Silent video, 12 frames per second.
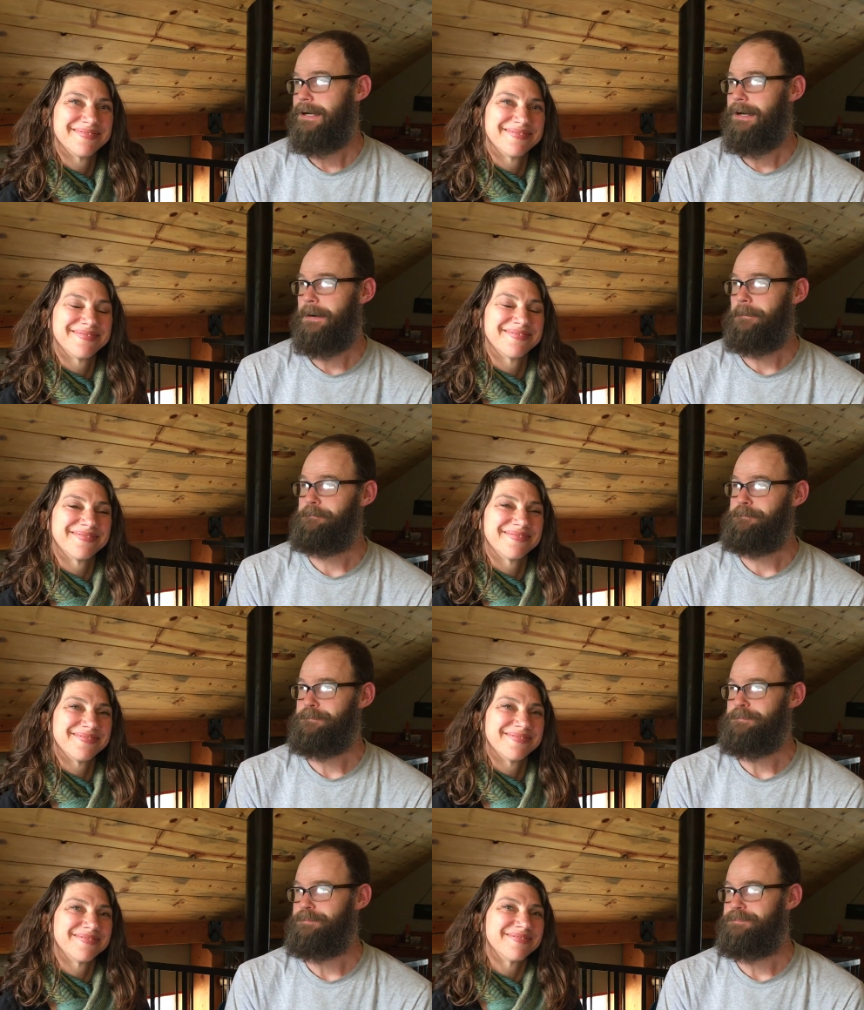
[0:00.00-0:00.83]
Speaker 1: Um,
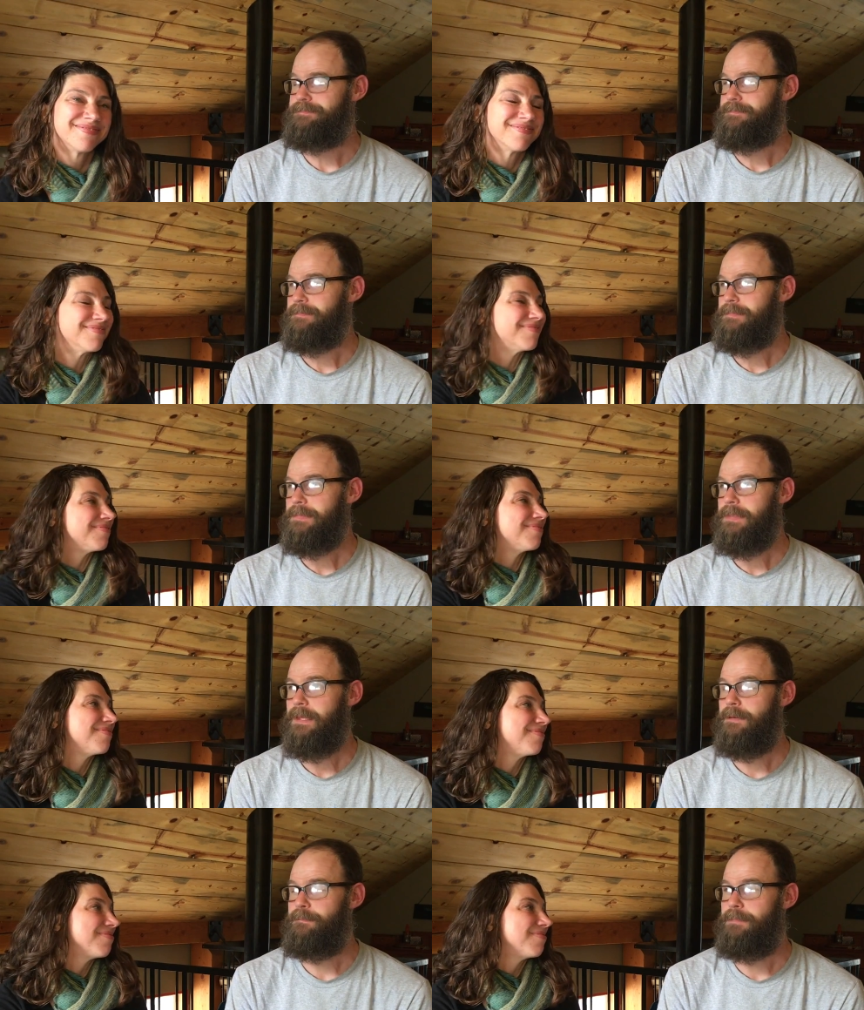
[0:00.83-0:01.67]

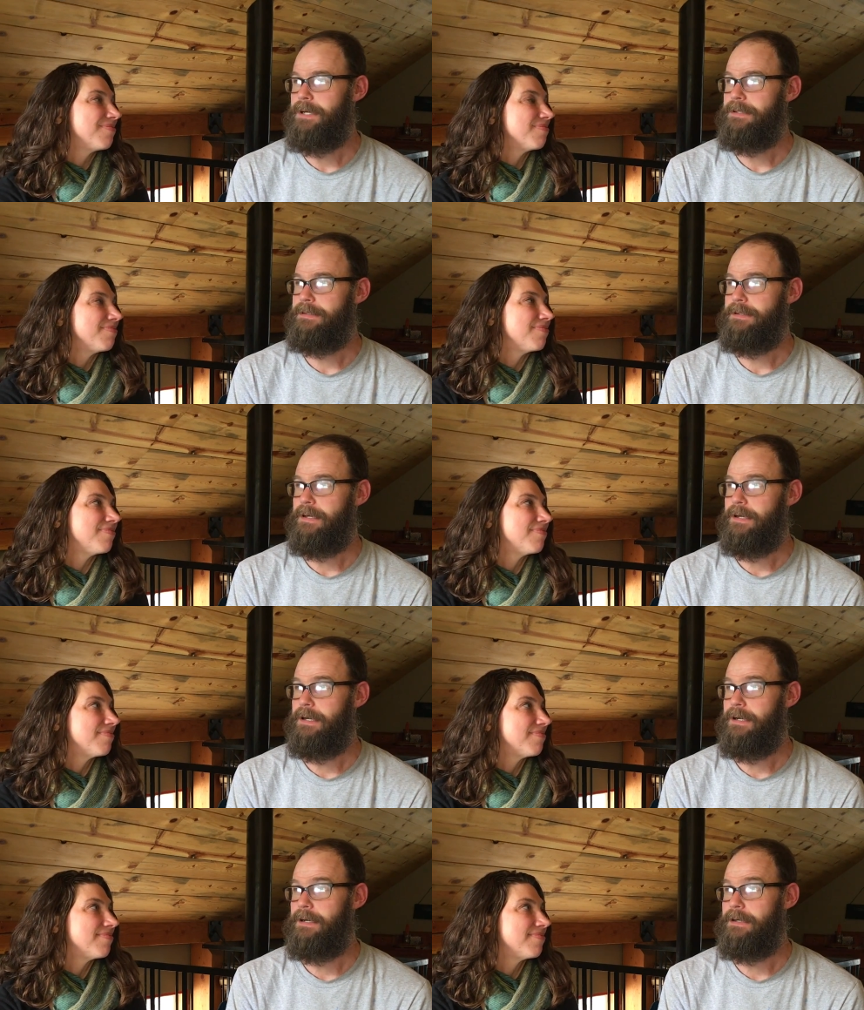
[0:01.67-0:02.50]
but
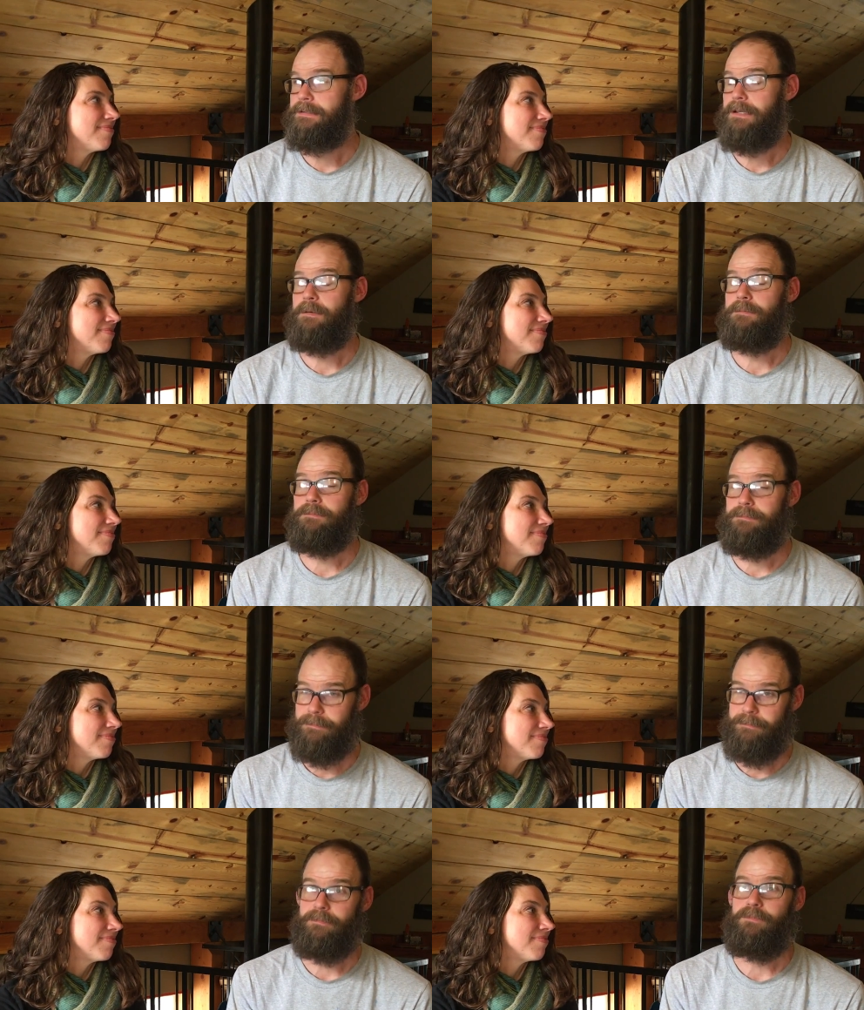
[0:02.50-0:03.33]
uh,
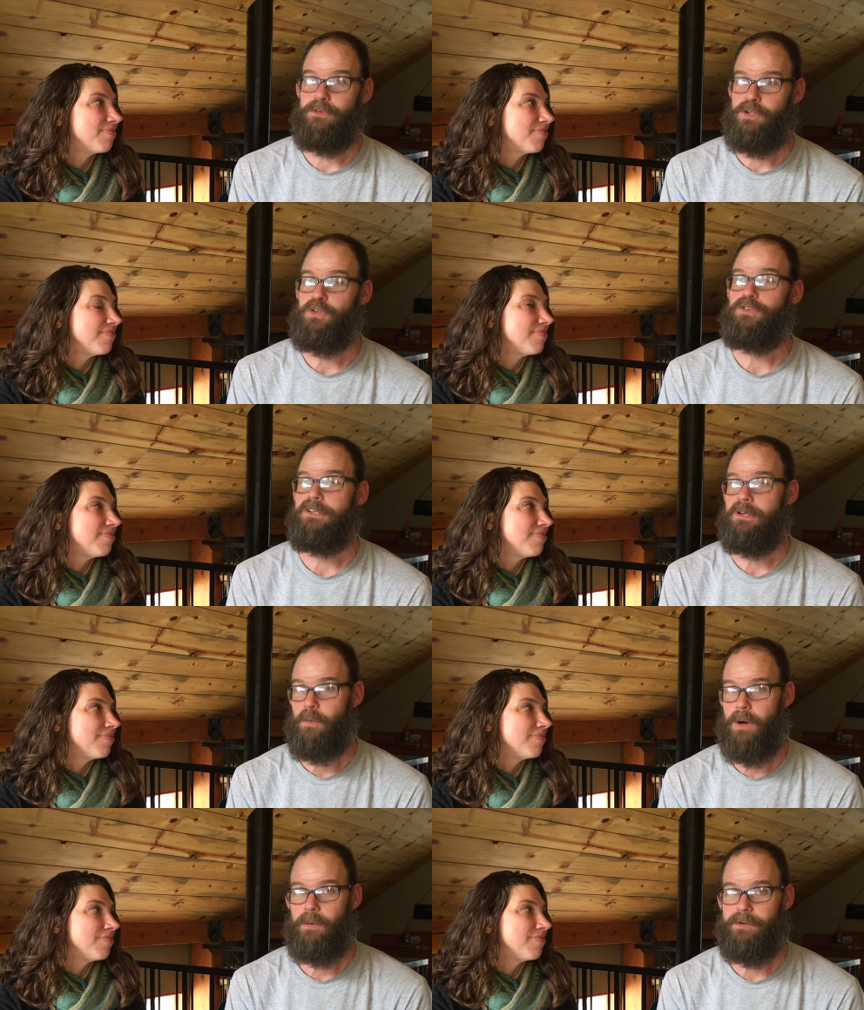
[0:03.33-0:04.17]

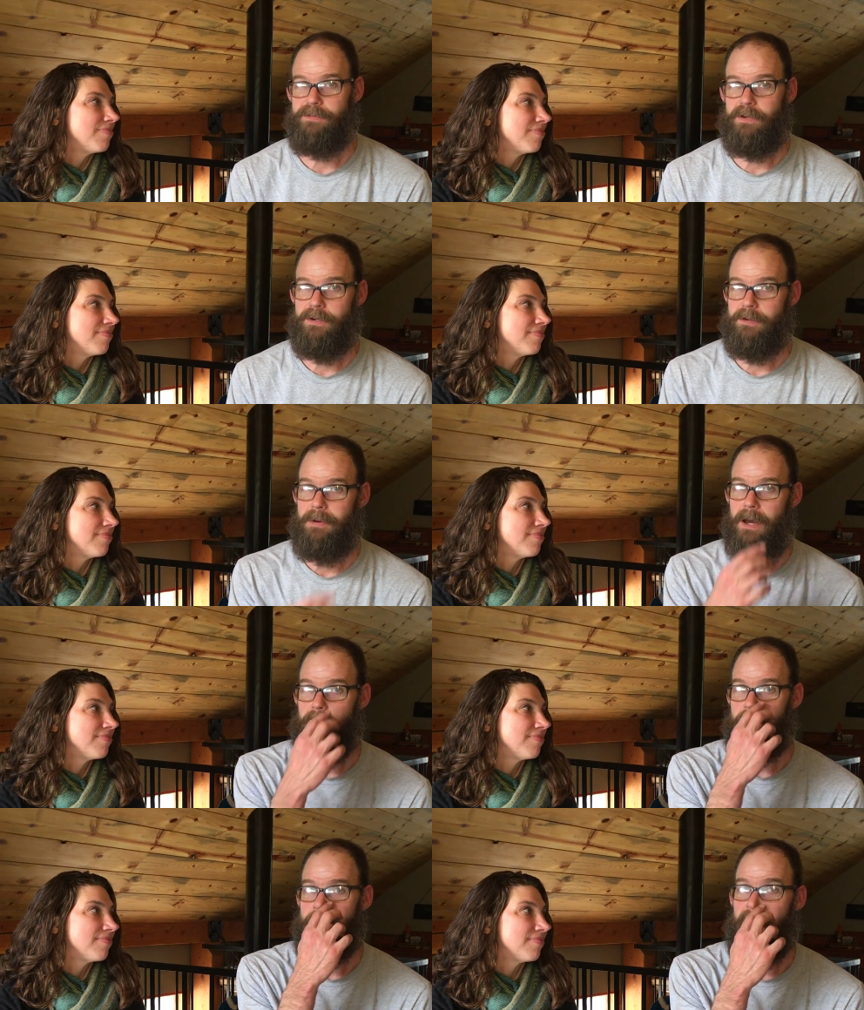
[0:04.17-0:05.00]
using what we've learned
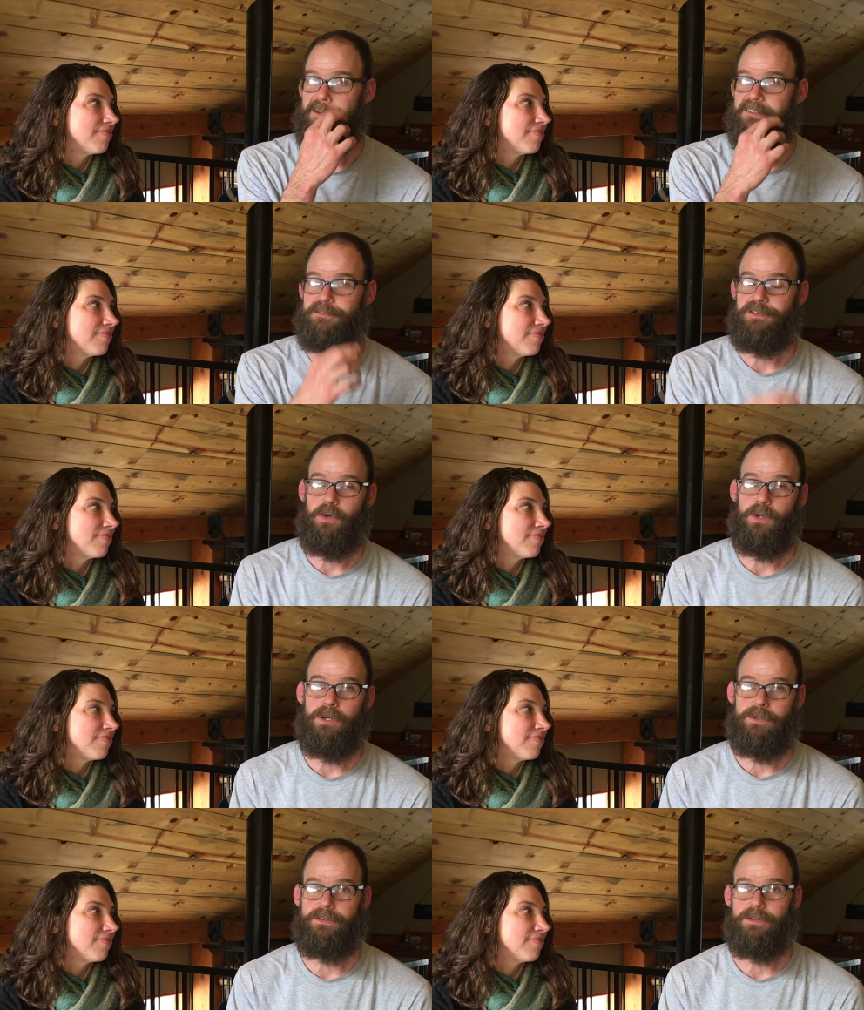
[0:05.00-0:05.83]
about passive
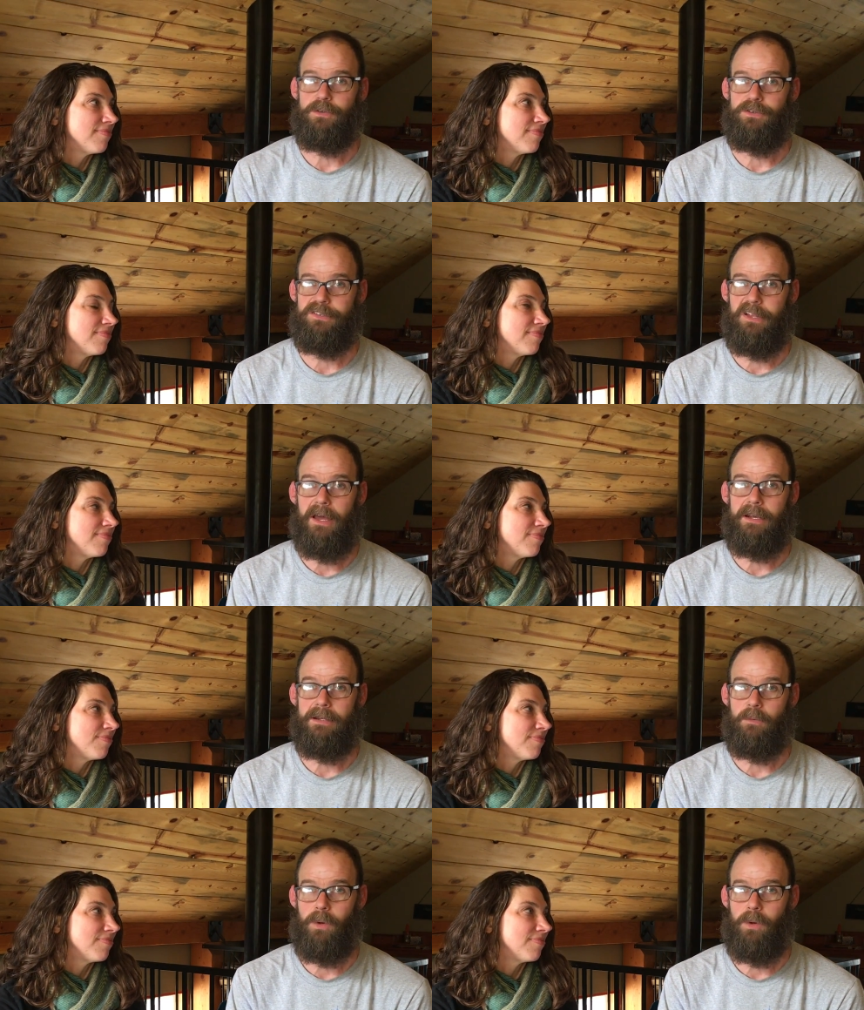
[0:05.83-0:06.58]
solar to site it